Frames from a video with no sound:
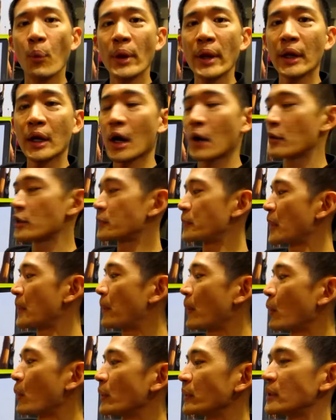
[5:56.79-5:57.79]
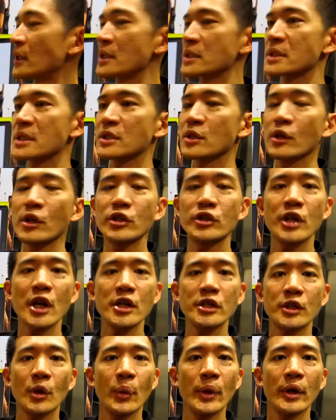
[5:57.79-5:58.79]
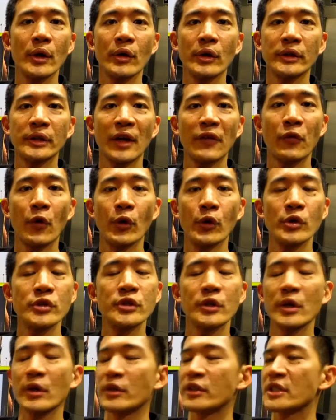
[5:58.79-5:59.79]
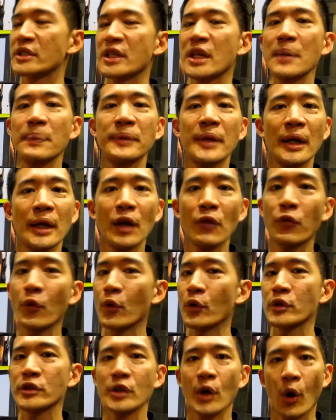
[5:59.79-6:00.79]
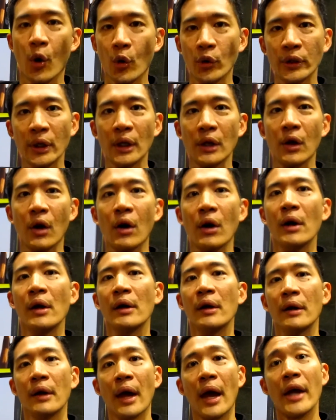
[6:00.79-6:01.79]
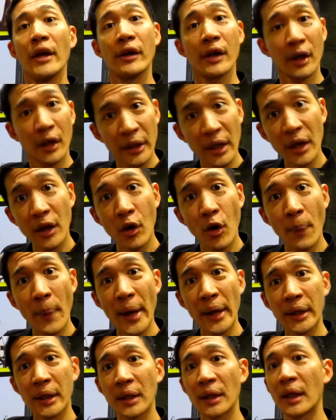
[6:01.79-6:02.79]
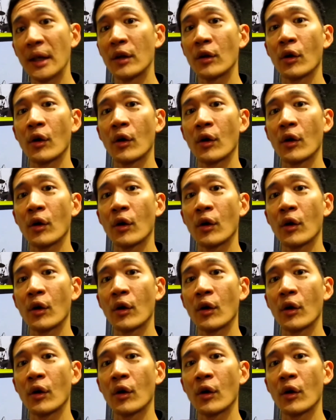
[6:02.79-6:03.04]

We encourage people with this. It's going to change the way you're going to take photos. You're going to just keep taking photos the whole day long. And you can then go back in later